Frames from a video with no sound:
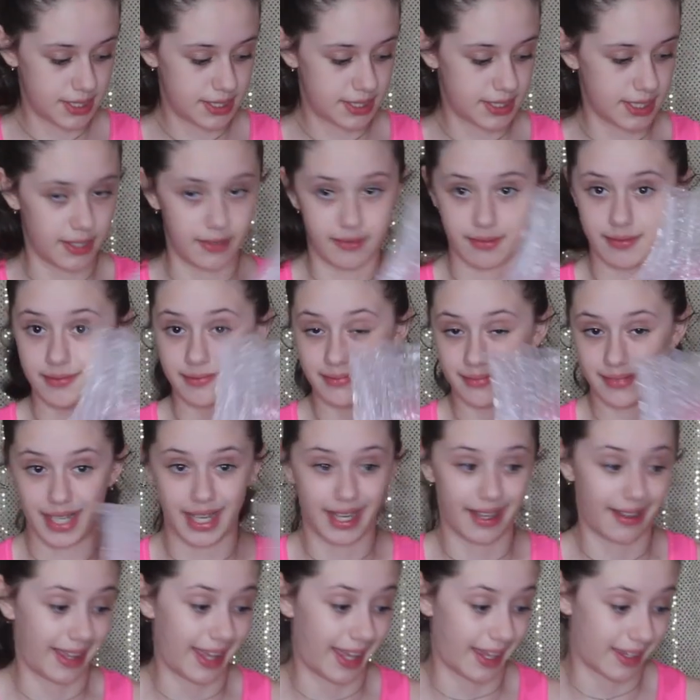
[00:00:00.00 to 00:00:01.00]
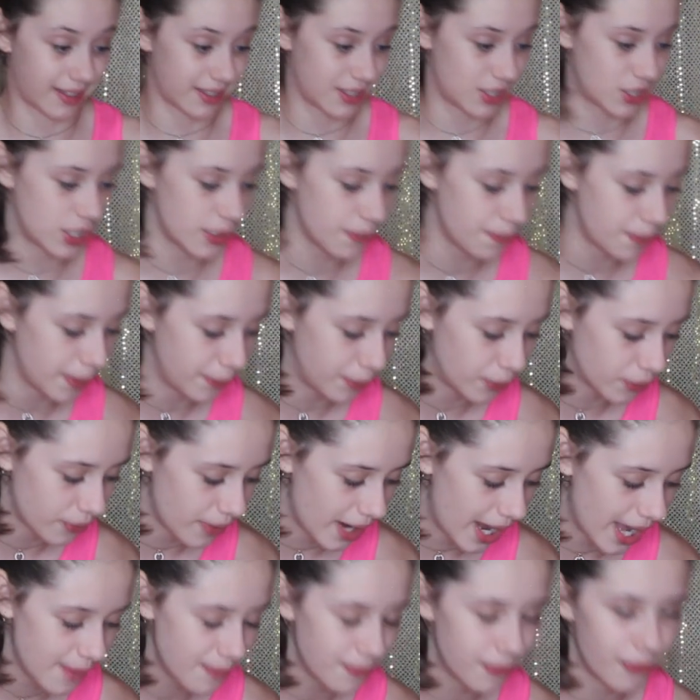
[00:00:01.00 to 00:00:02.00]
So, extra bubble
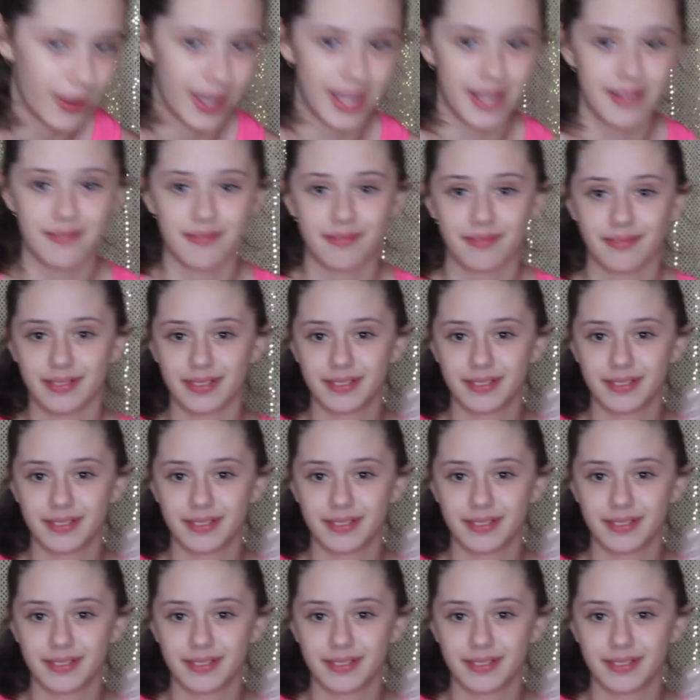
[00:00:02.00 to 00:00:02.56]
wrap, wait.